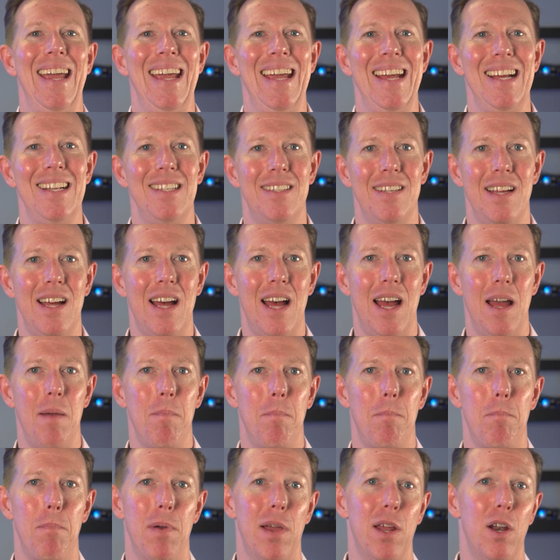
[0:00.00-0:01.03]
and
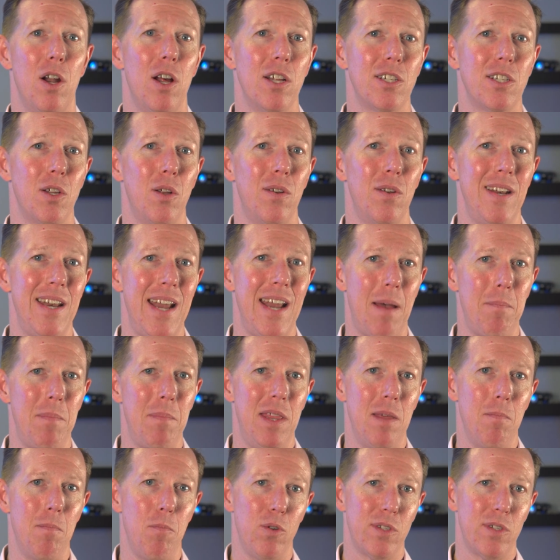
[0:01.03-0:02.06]
time, but could also net
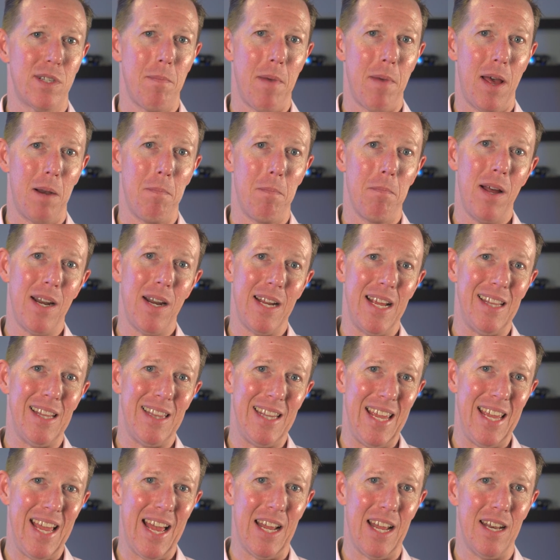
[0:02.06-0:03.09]
me the most amount of money at
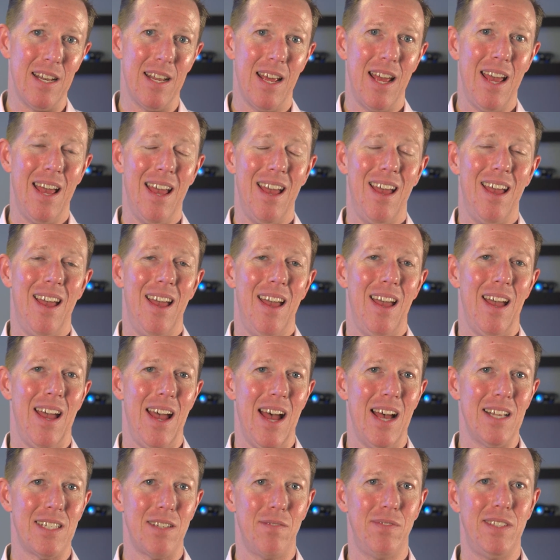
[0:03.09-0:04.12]
the end.
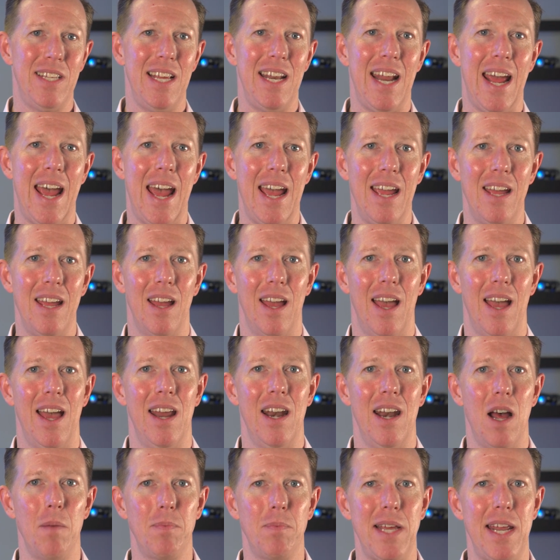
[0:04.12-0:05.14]
As of today,
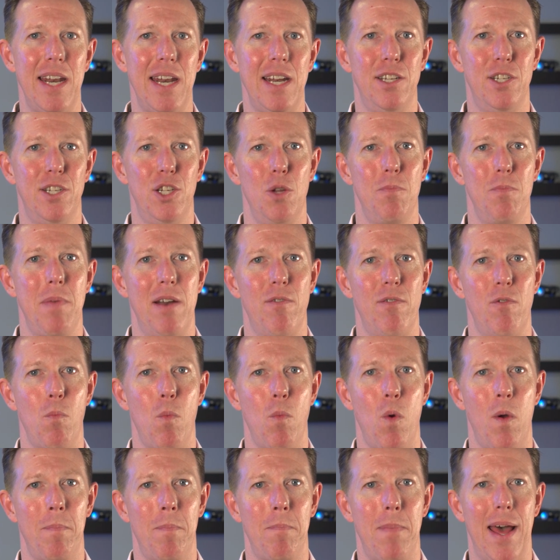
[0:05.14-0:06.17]
an updated 2-bedroom,
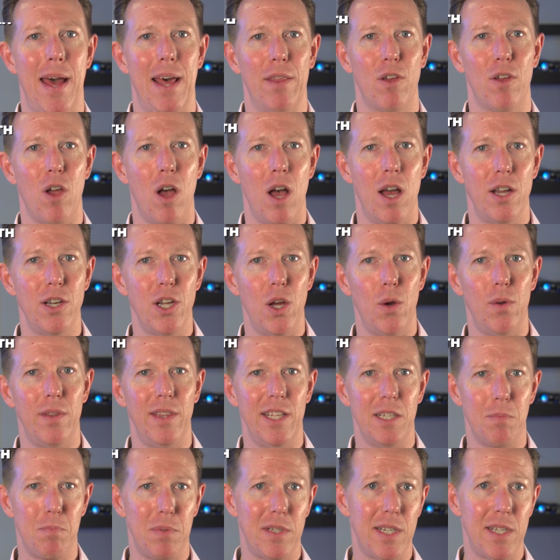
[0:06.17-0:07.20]
1-bath condo in
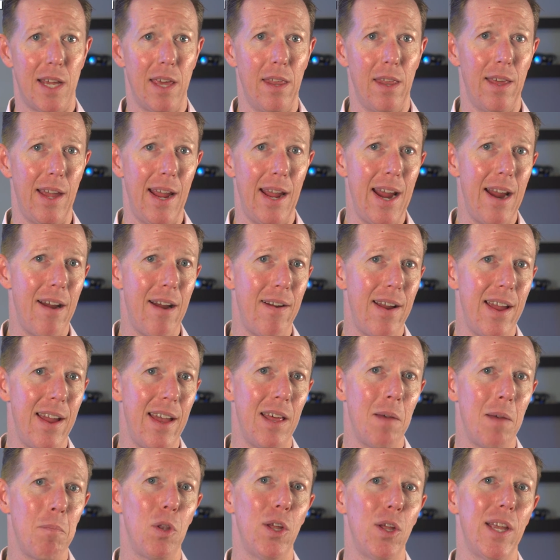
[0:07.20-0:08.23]
this particular
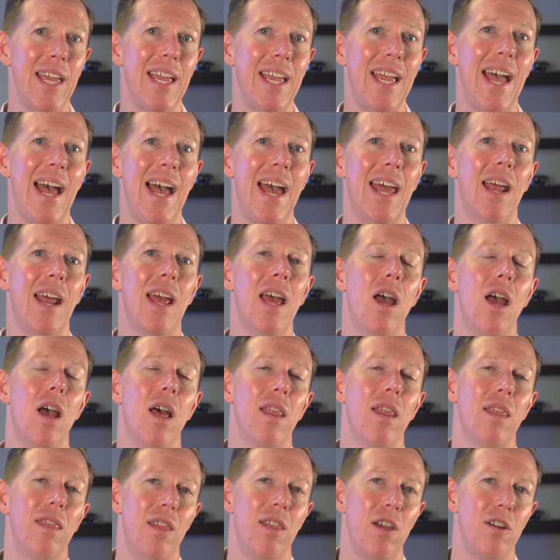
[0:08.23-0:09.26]
area I'm looking at,
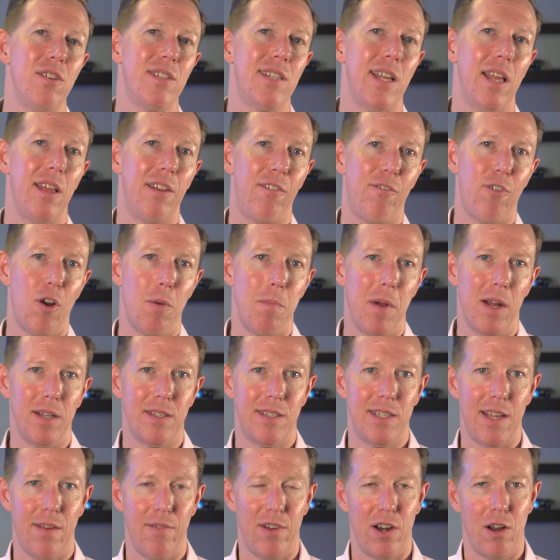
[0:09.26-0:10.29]
they're selling for about
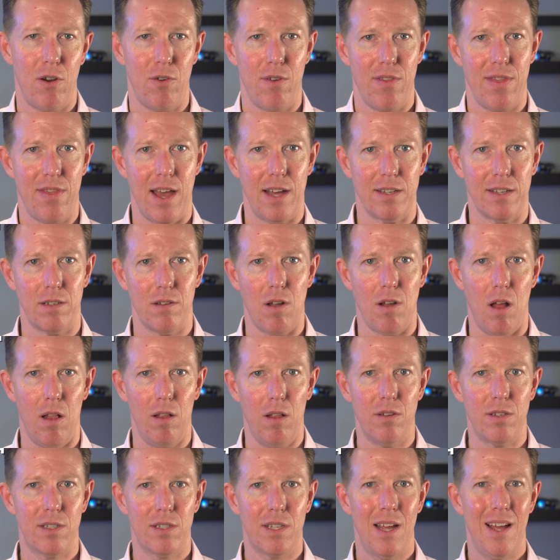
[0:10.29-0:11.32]

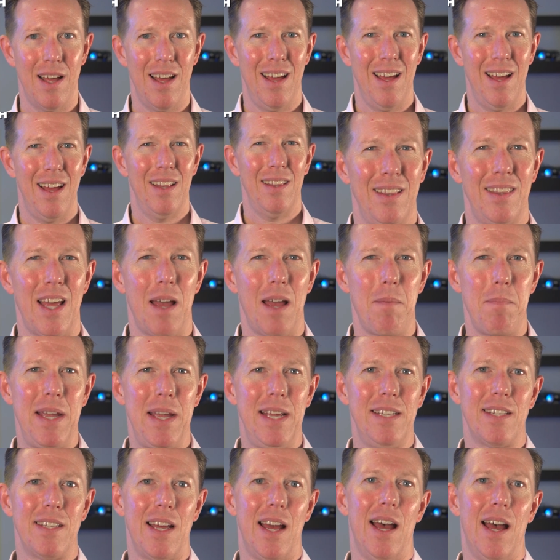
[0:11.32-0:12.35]
$700,000. That
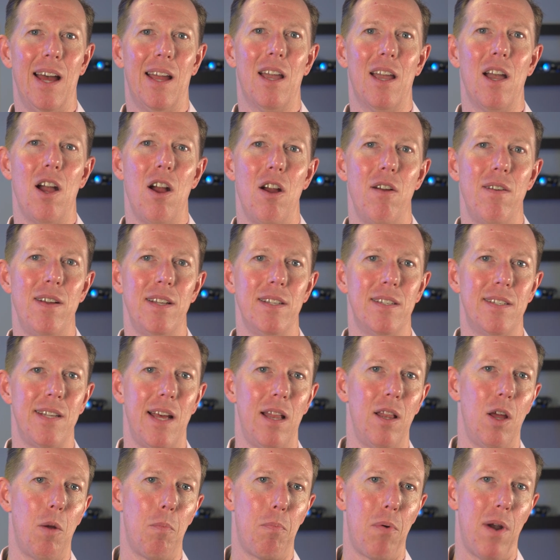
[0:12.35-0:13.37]
means a current
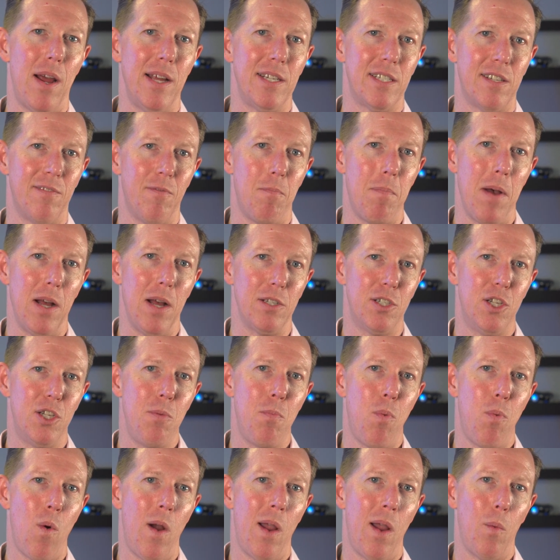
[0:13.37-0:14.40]
sellout price of about
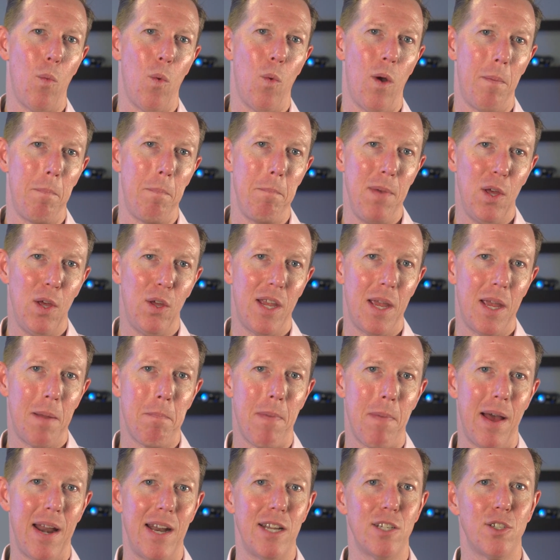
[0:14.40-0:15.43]
$2.1 million,
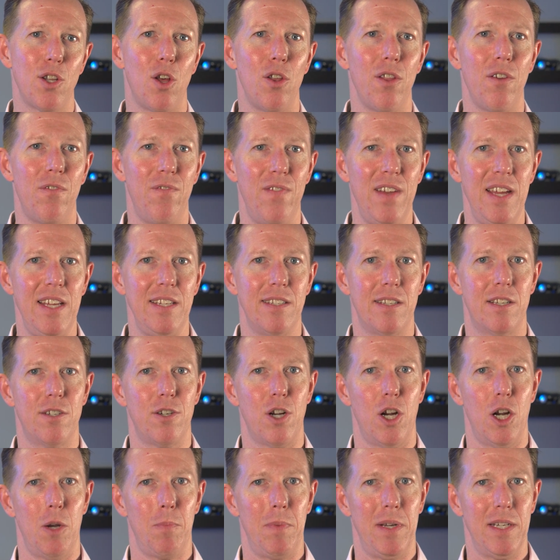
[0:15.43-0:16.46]
minus all the fees to
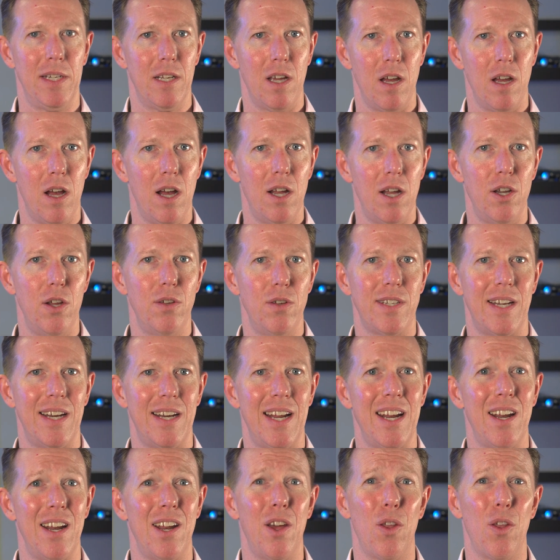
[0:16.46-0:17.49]
turn them into condos and
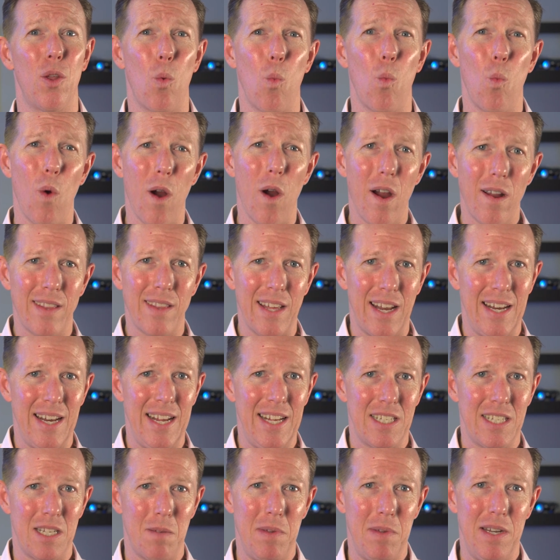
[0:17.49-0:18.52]
any other work that
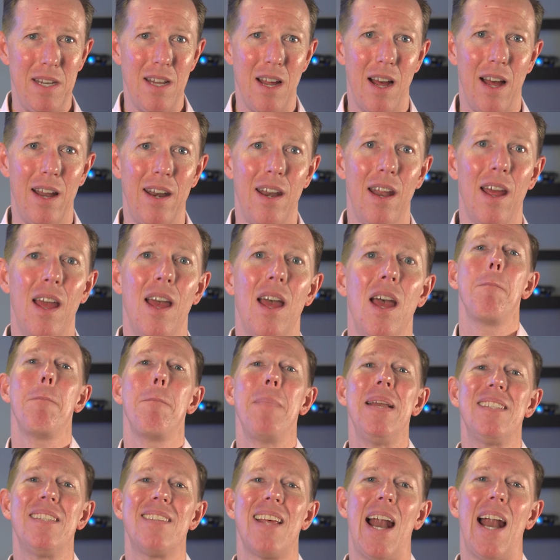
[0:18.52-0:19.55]
needs to be done,
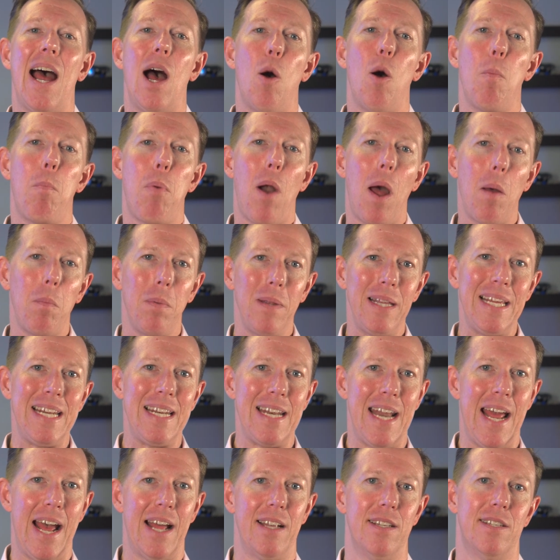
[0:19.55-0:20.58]
means that I'll probably
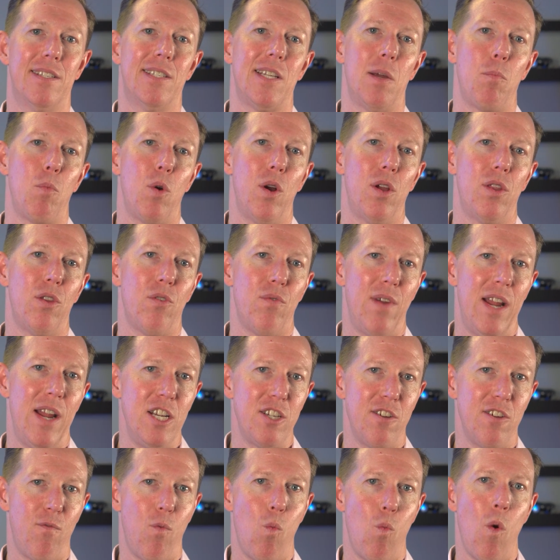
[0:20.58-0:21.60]
net somewhere in the
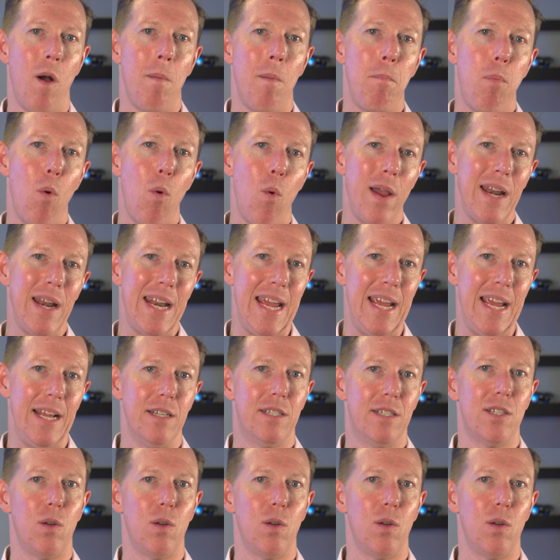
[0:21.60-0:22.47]
range of $1.8